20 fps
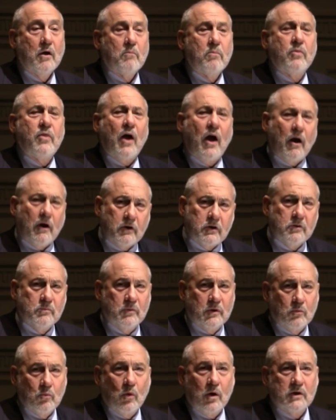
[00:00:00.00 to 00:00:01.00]
But the
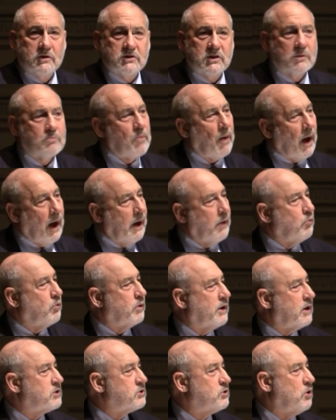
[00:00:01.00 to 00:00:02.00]
argument was the pie would
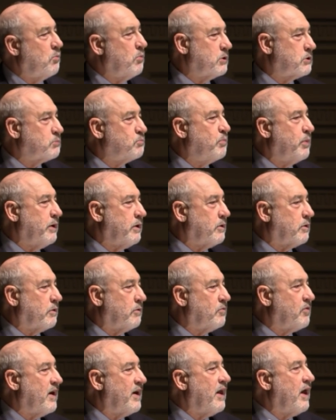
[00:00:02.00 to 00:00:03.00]
get so much bigger
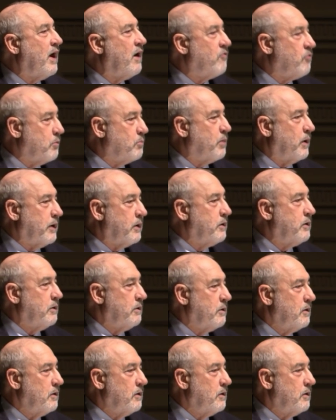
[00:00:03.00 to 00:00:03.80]
that everybody